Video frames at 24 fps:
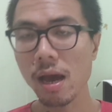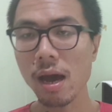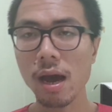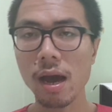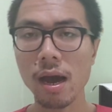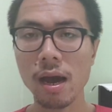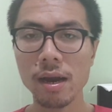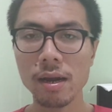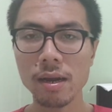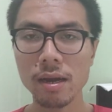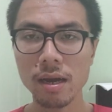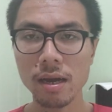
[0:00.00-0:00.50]

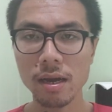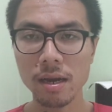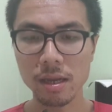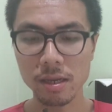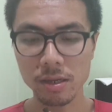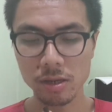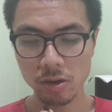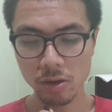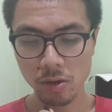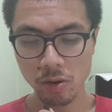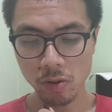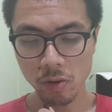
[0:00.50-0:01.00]
and it
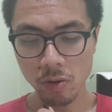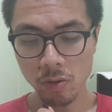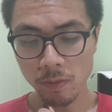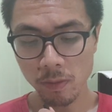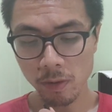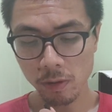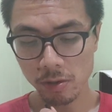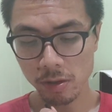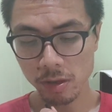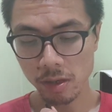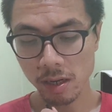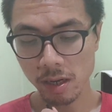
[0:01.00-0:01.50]
is
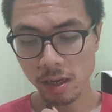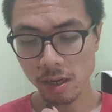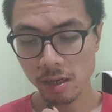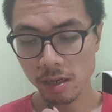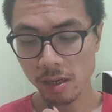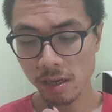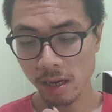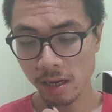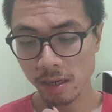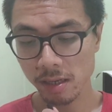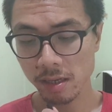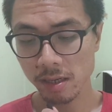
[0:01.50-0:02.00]
almost a
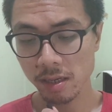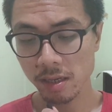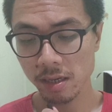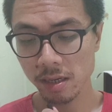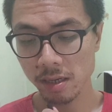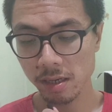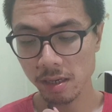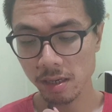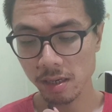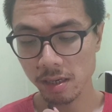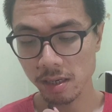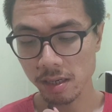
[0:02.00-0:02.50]
dead
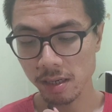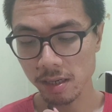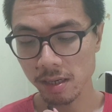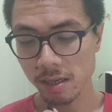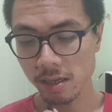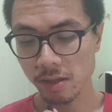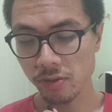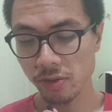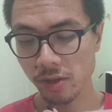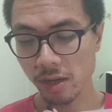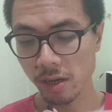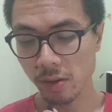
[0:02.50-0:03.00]
certainty
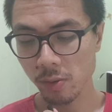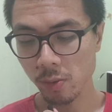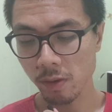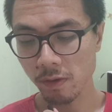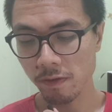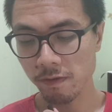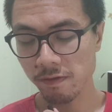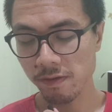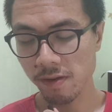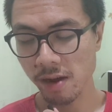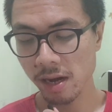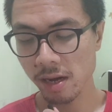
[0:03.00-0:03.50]
that he will
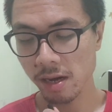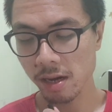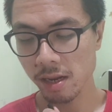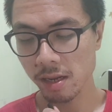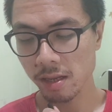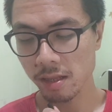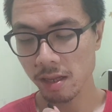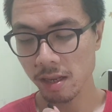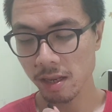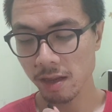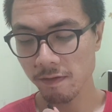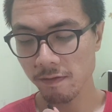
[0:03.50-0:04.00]
finally
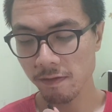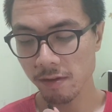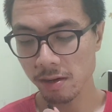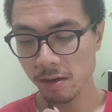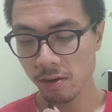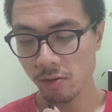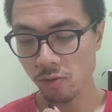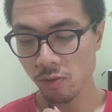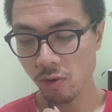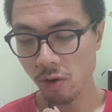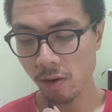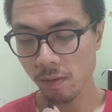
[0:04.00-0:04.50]
deliver
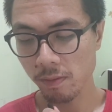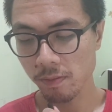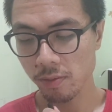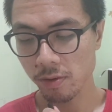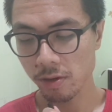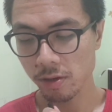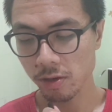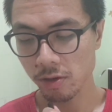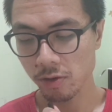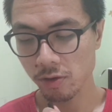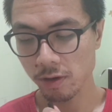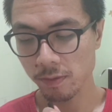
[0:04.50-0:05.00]
the wrong
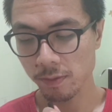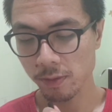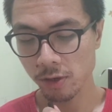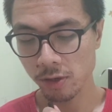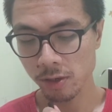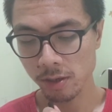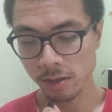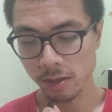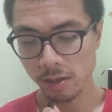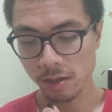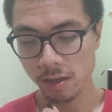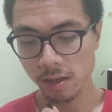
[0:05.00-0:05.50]

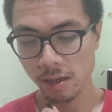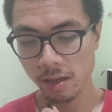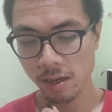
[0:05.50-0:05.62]
prescription.